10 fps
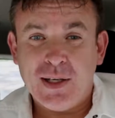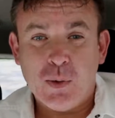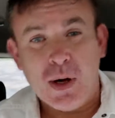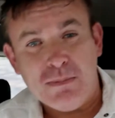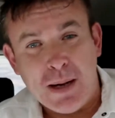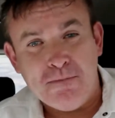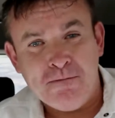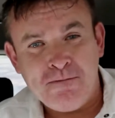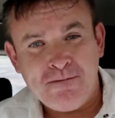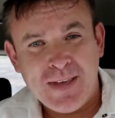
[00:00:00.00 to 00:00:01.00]
one mum,
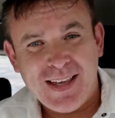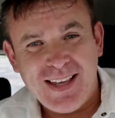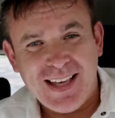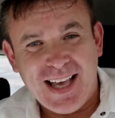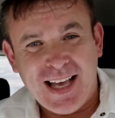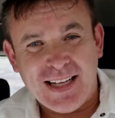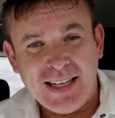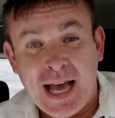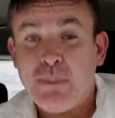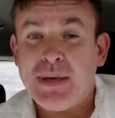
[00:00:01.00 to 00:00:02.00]

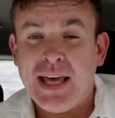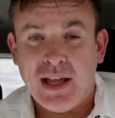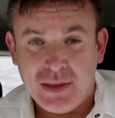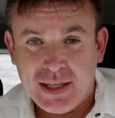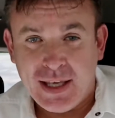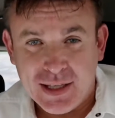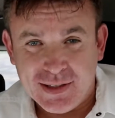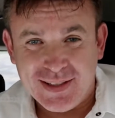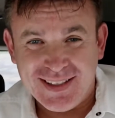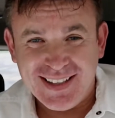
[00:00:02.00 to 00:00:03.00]
and happy, healthy
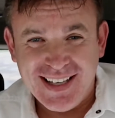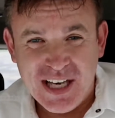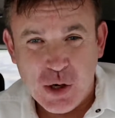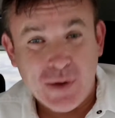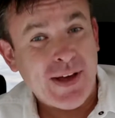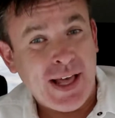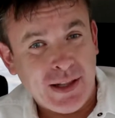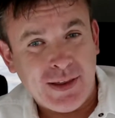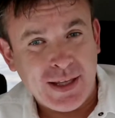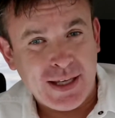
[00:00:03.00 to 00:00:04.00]
kids who have a
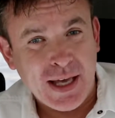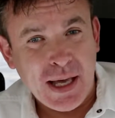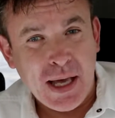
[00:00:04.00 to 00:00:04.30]
healthy